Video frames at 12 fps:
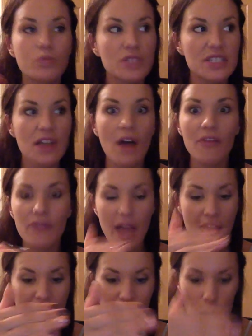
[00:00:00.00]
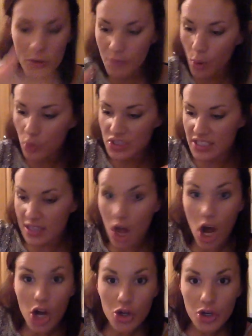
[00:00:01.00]
stuff and your post is
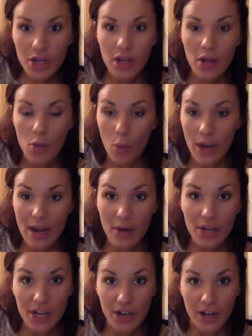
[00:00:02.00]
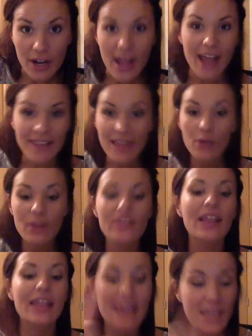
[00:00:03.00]
100 way down here? And they don't
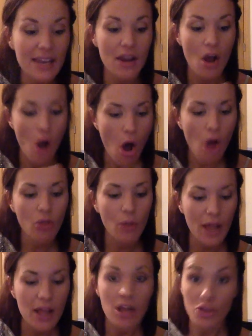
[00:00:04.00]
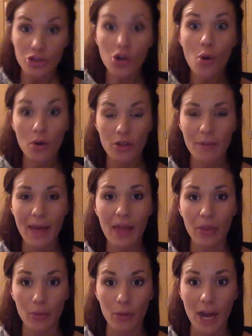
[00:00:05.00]
even get all the way. They're going to the
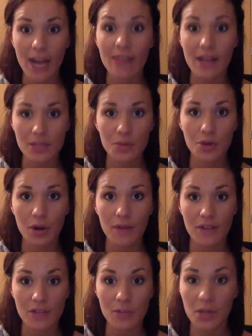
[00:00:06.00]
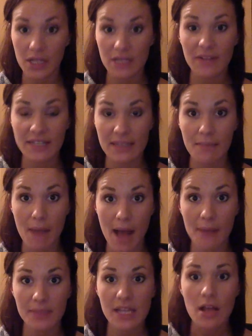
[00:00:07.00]
bathroom, right? That's when they're on Facebook. Let's face it,
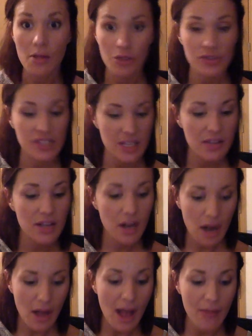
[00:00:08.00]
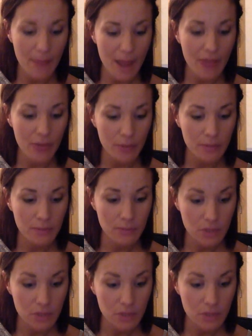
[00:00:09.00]
moms. They're sitting there on the bathroom